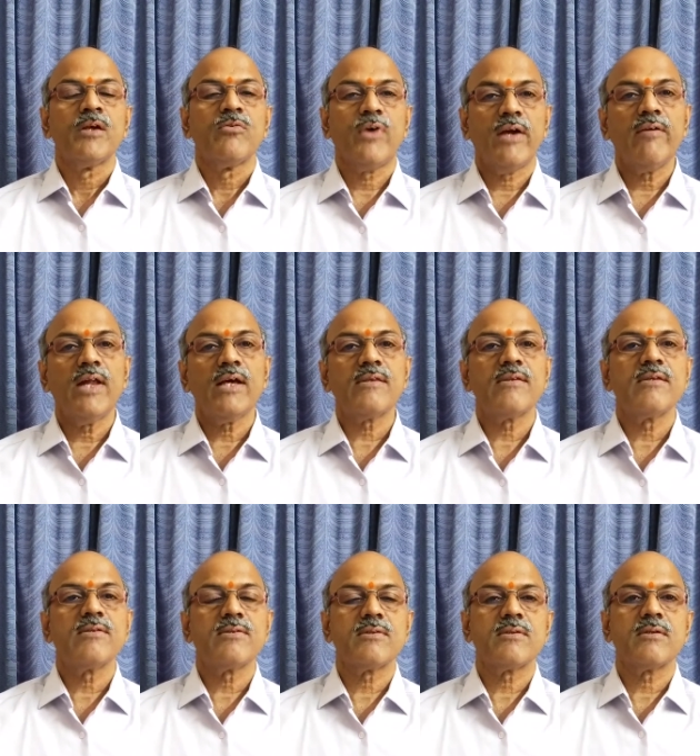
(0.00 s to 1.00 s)
5 lakhs
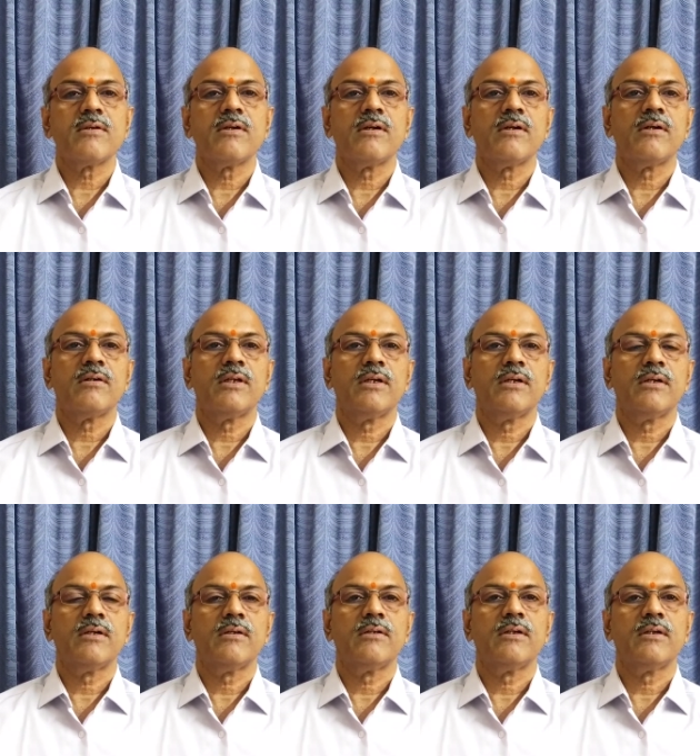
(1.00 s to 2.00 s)
is
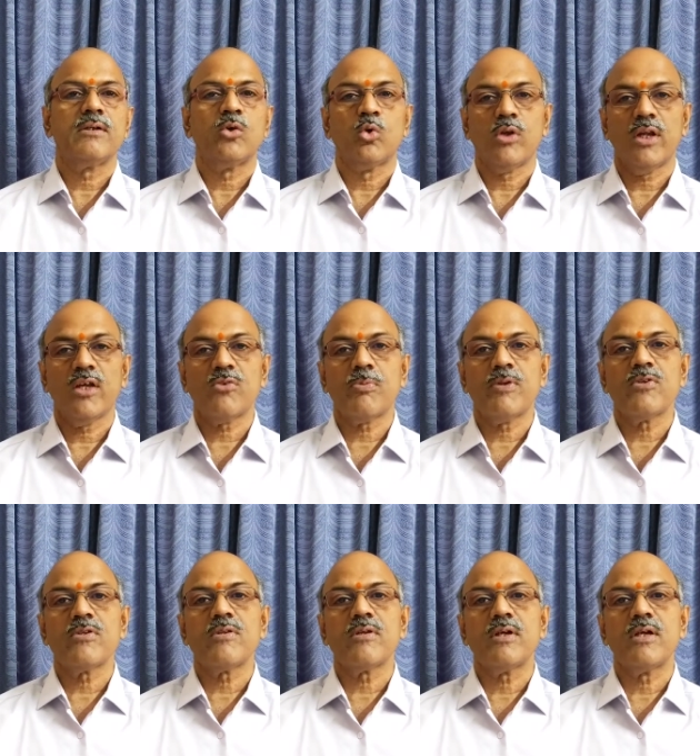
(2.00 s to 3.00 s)
the total
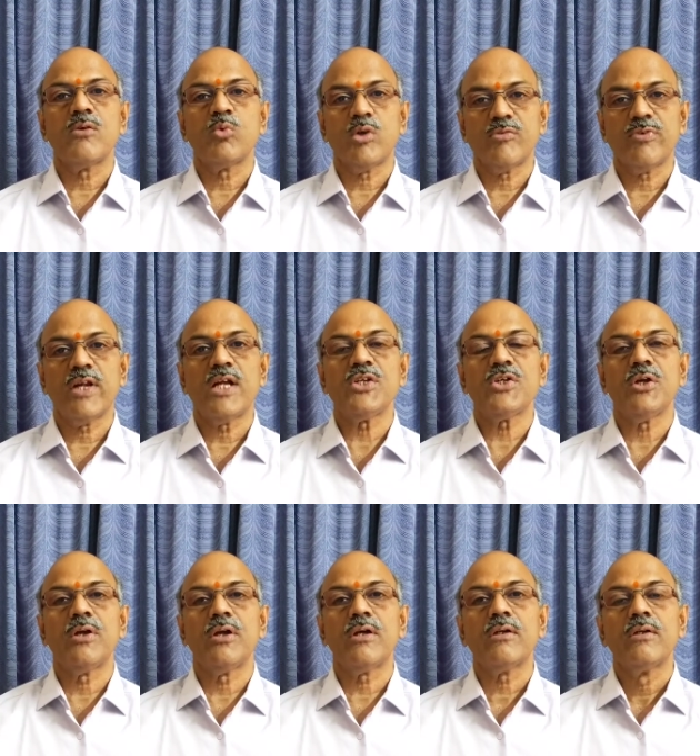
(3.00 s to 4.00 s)
expense in one financial
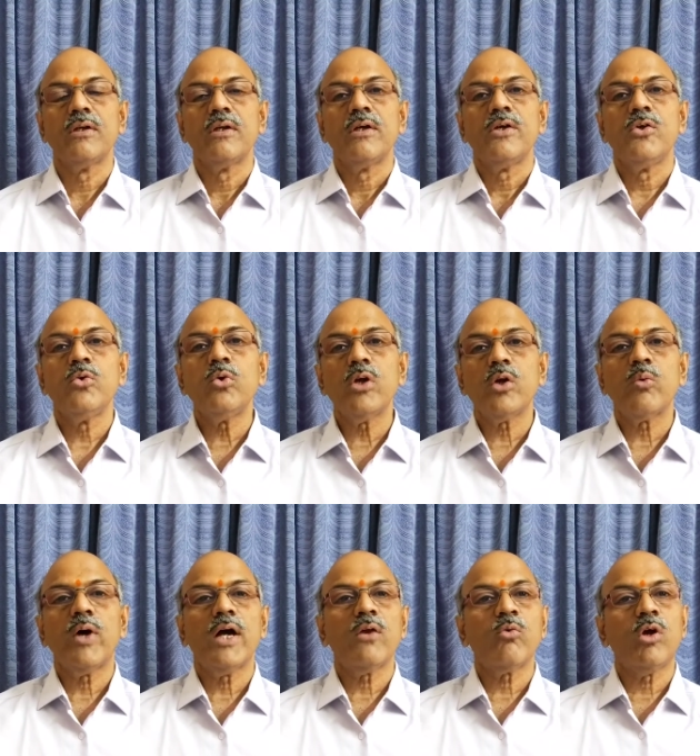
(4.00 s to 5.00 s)
year. You
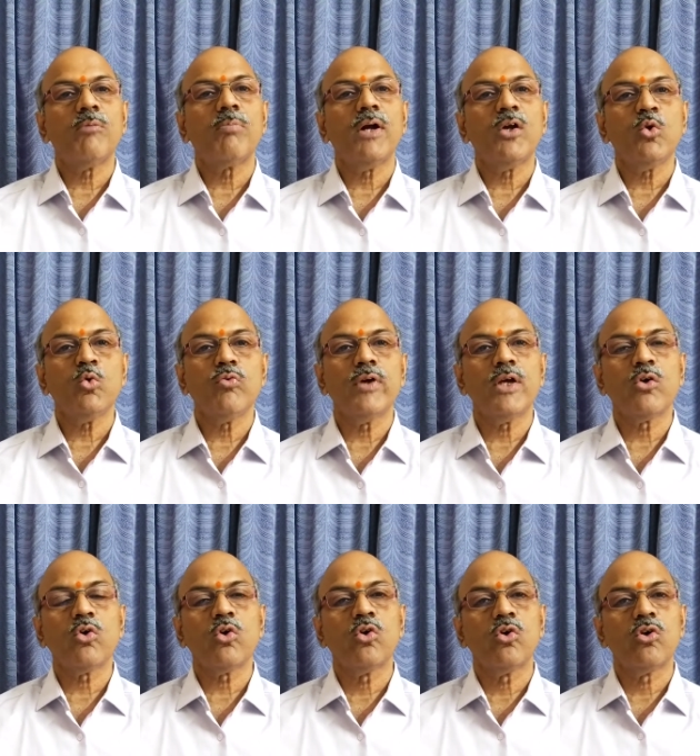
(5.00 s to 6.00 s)
require 1.25
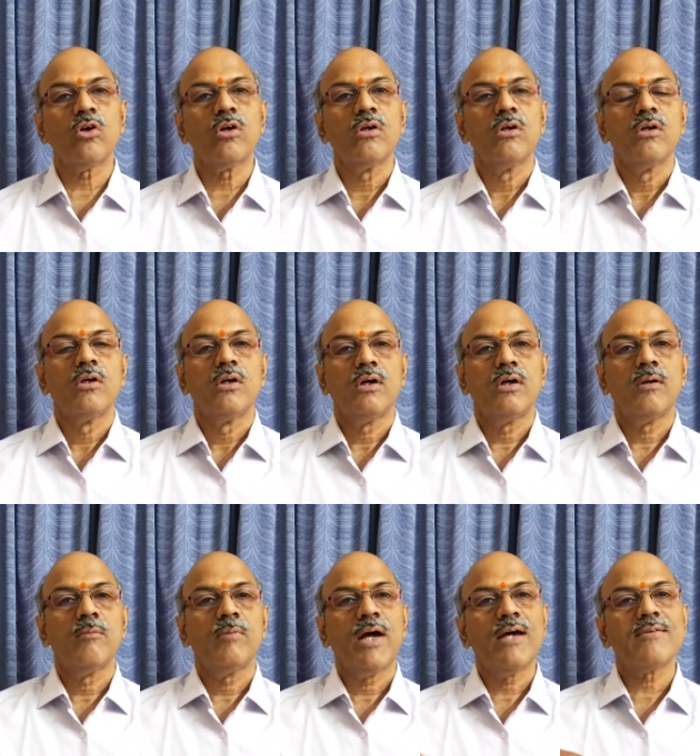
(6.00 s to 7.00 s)
crore
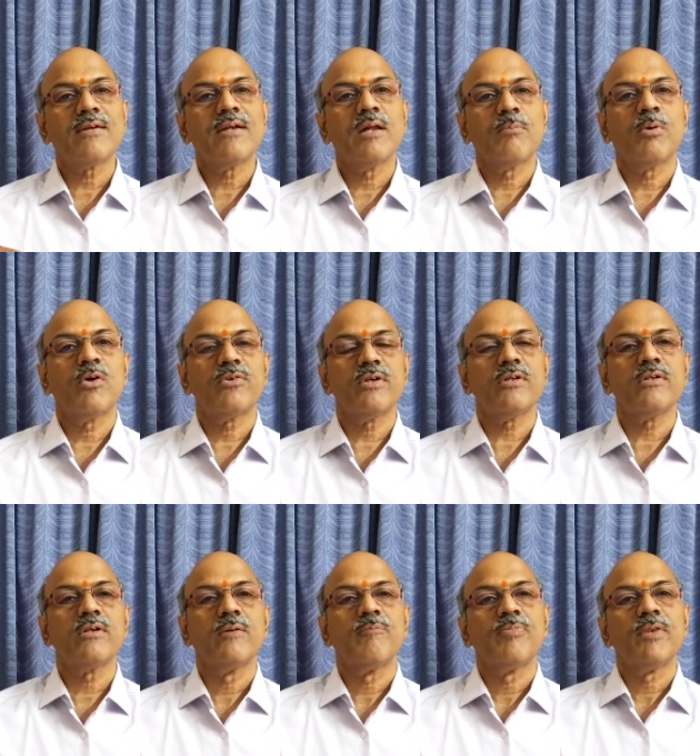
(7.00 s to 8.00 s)
as a
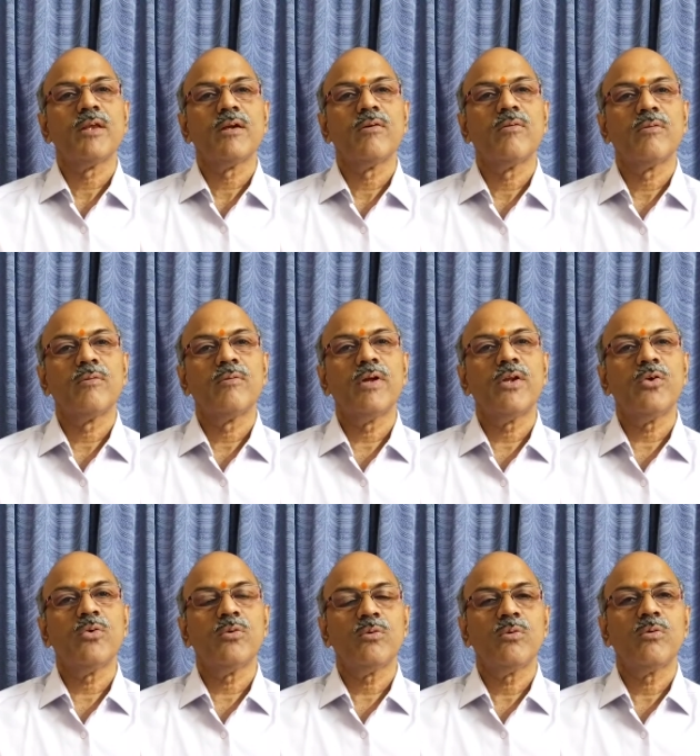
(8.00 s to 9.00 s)
deposit when
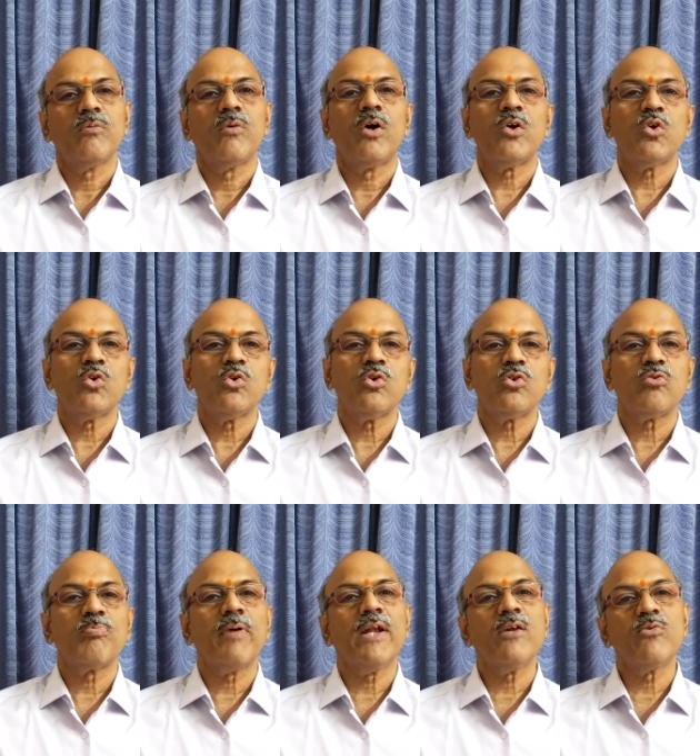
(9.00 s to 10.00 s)
you want to
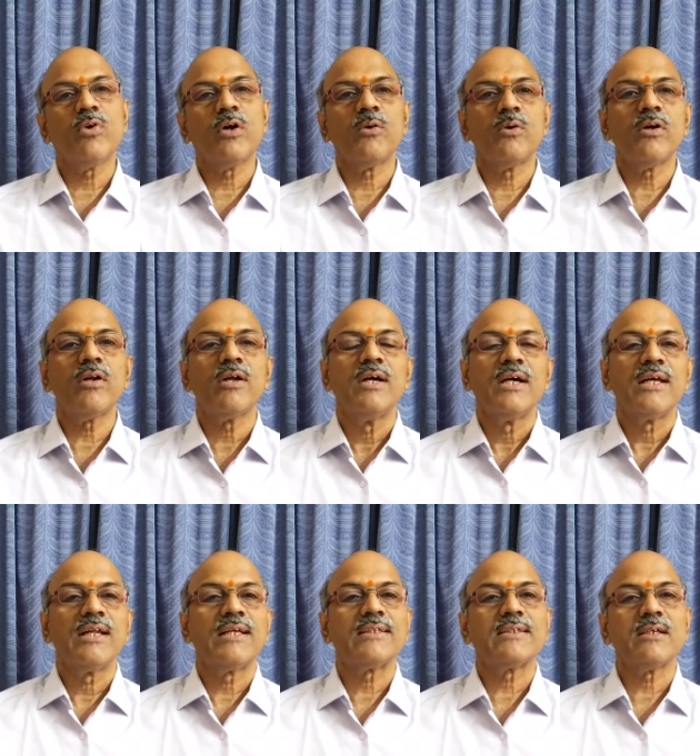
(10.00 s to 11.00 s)
spend for your
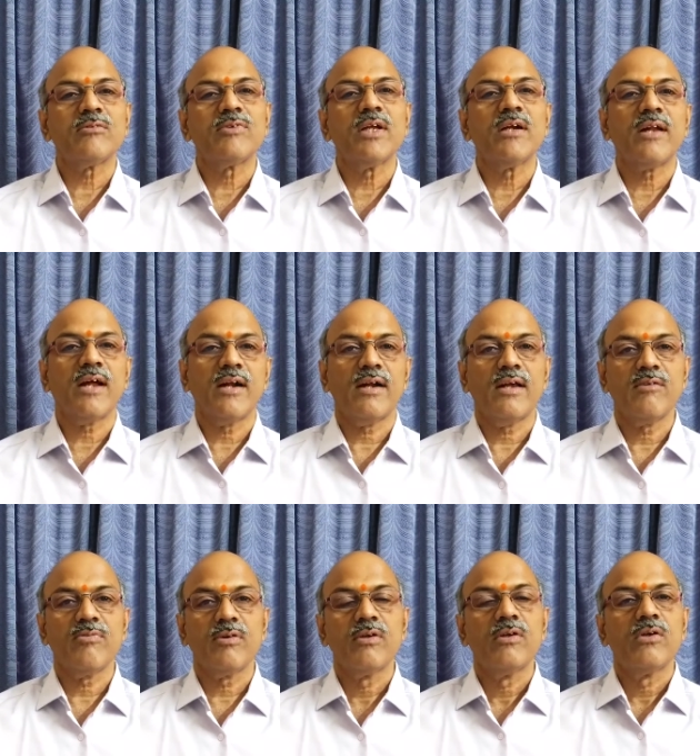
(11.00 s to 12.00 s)
rest of the retired
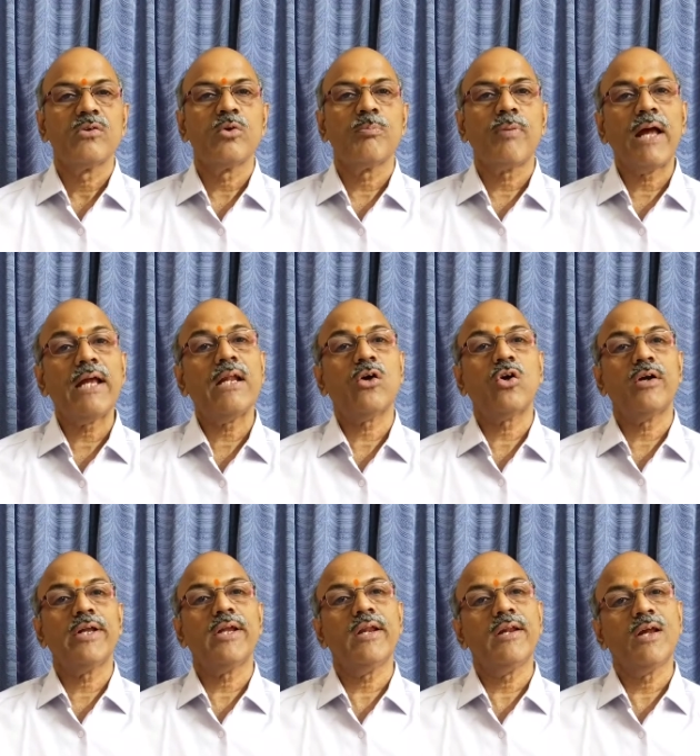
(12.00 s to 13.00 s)
life. So plan
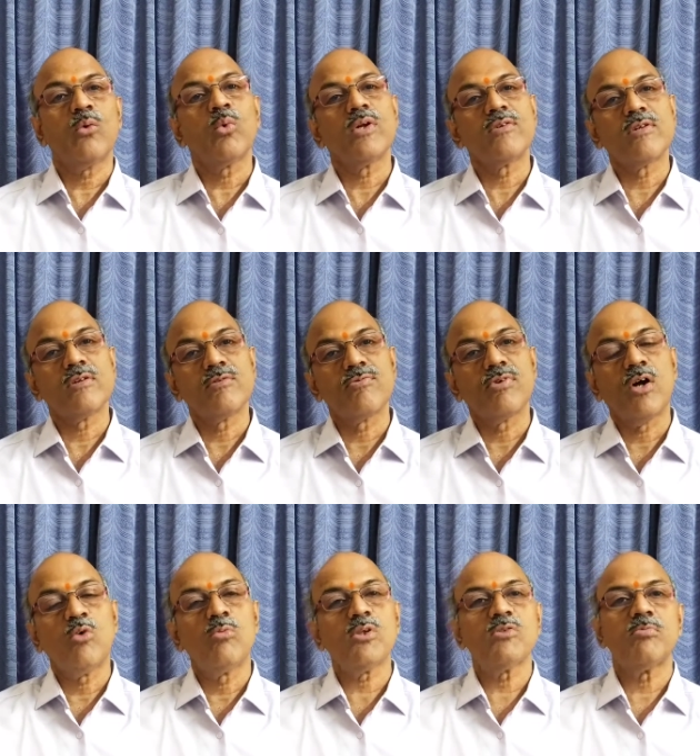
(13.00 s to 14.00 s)
accordingly now itself,
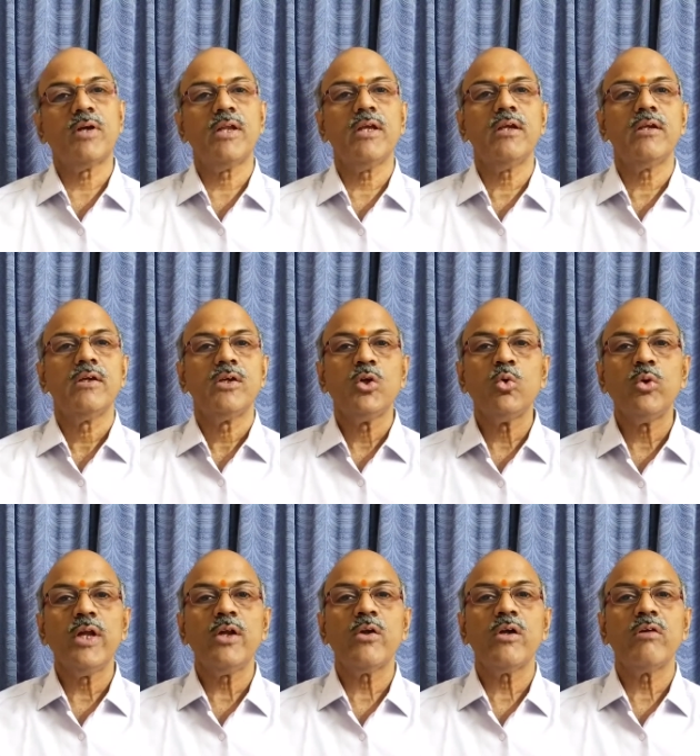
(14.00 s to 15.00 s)
how much money you
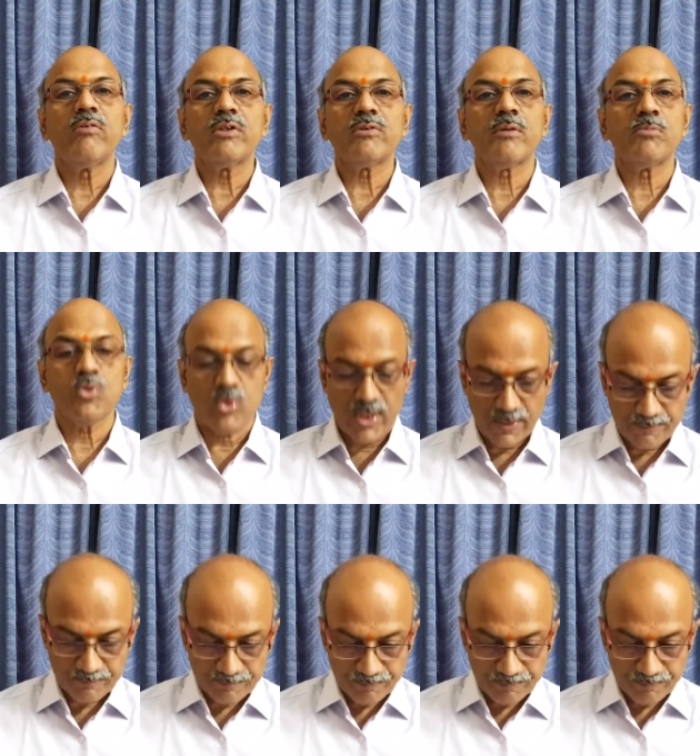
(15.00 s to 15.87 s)
need to invest from today.